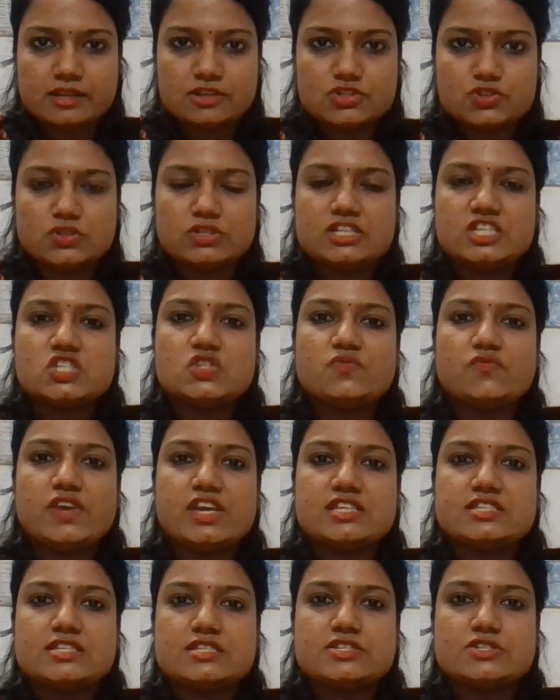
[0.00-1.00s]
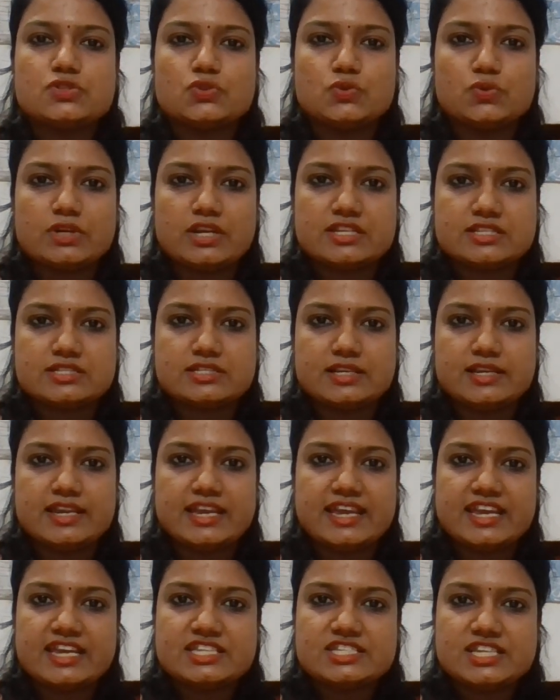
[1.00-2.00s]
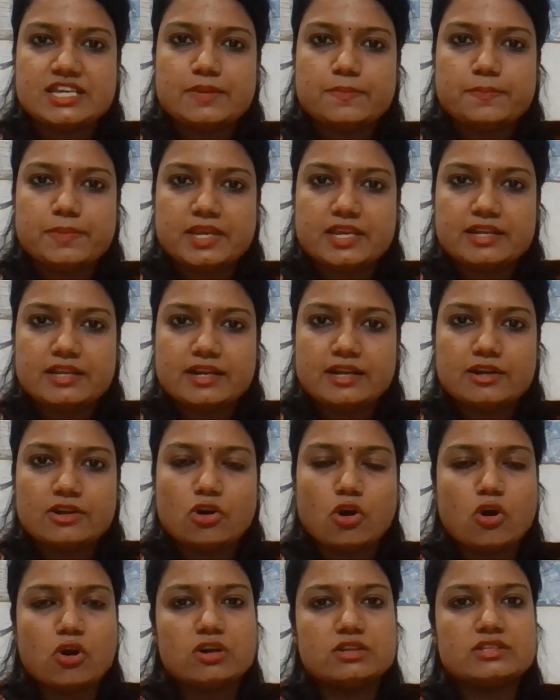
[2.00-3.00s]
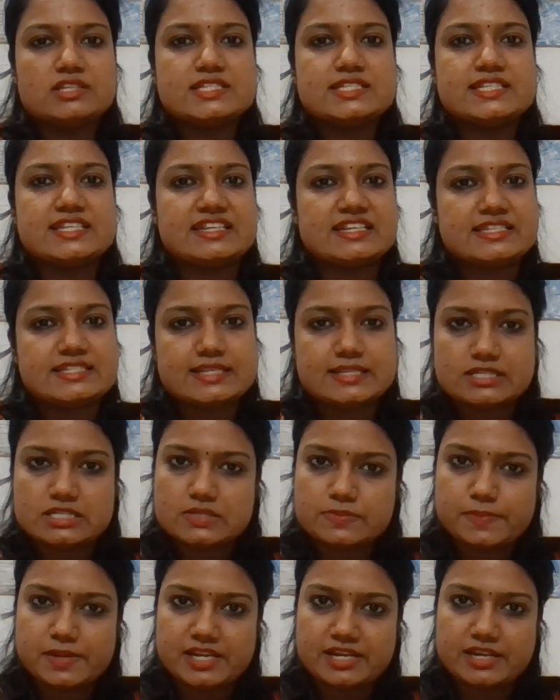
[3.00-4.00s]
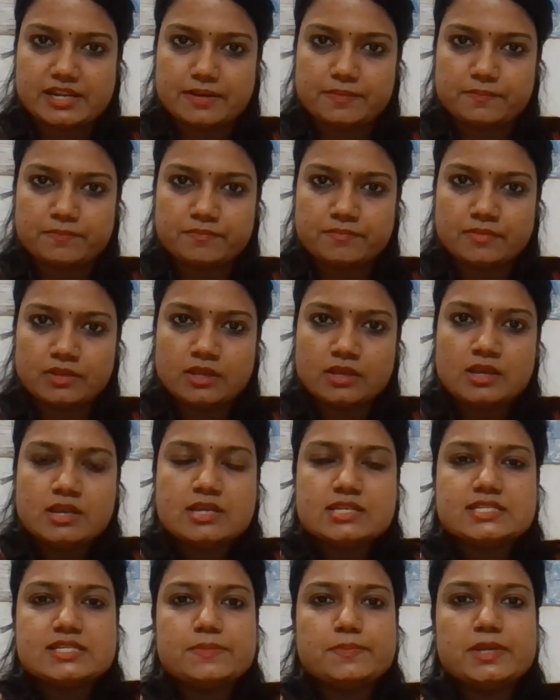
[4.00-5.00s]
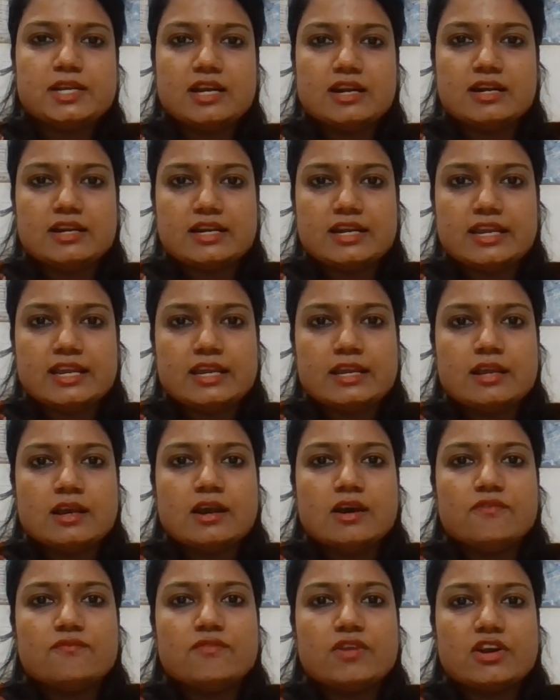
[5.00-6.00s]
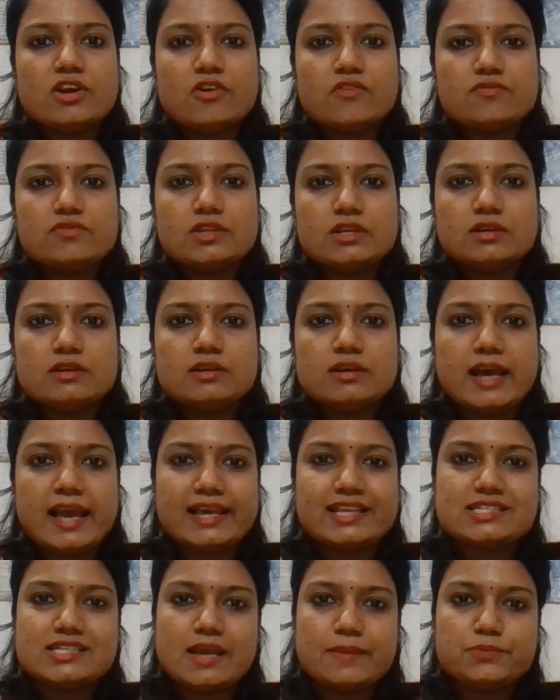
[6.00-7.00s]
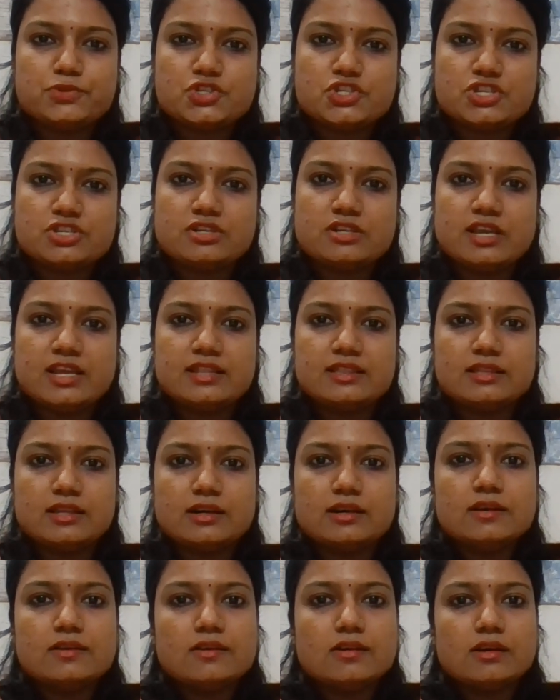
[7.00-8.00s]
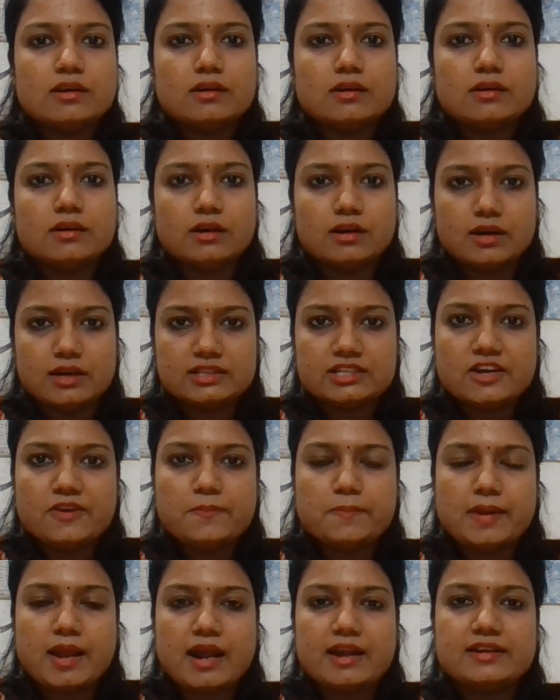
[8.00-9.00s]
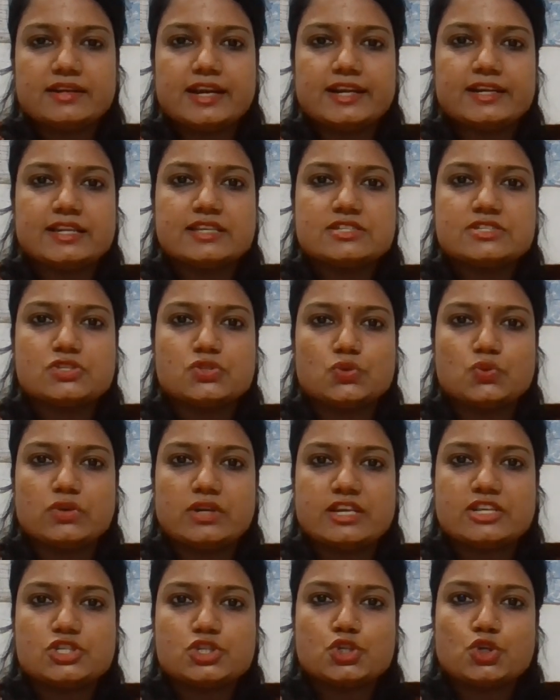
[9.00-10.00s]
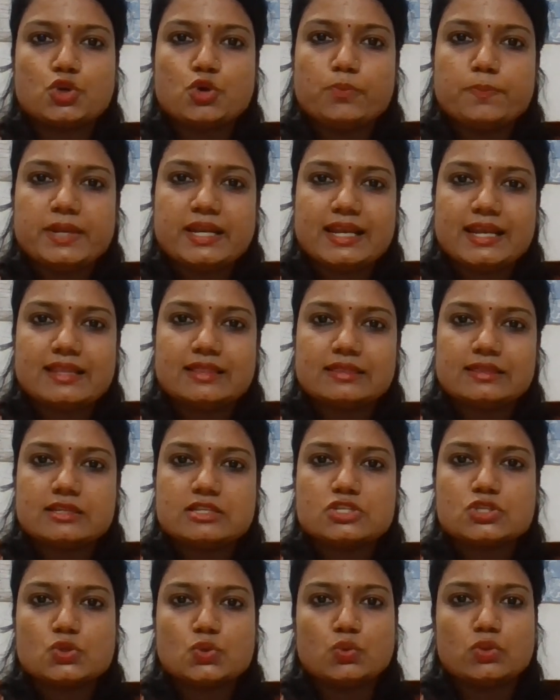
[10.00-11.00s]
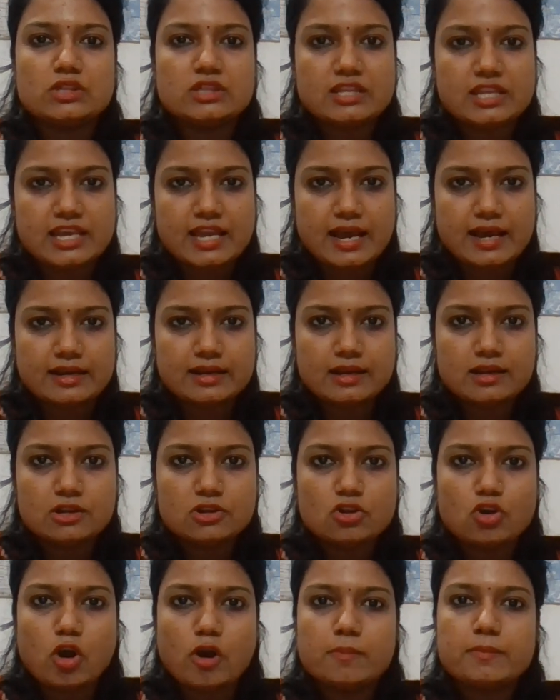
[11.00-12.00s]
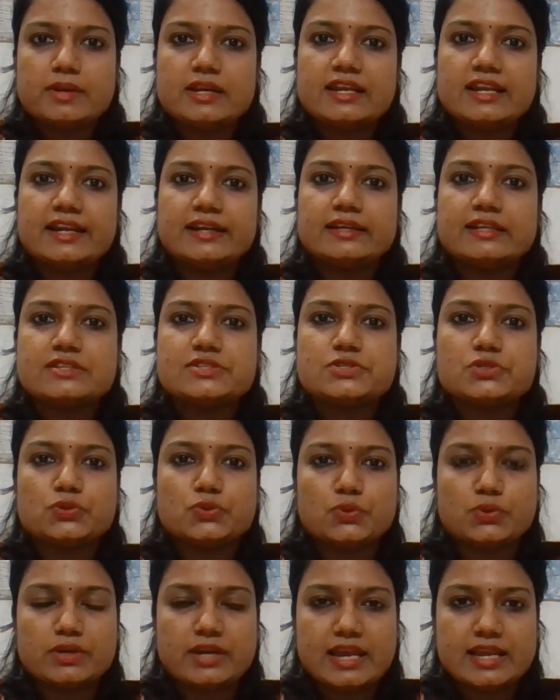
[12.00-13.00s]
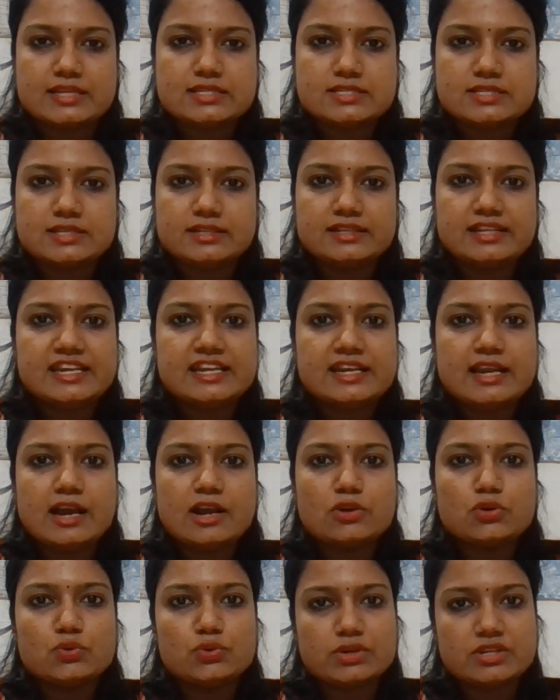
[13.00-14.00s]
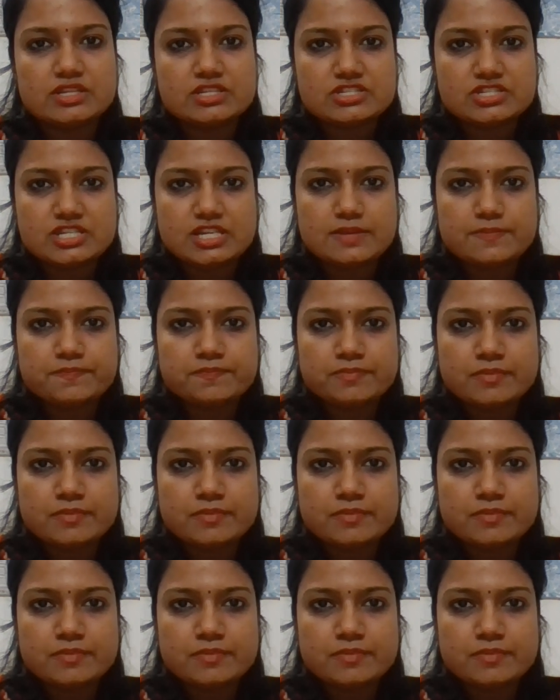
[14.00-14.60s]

So this phase is known as the aging period or the senescence period. Similarly, one of the exception in the other plant that is known as Strobilanthus kunthiana, commonly it is known as Neela Kuranji.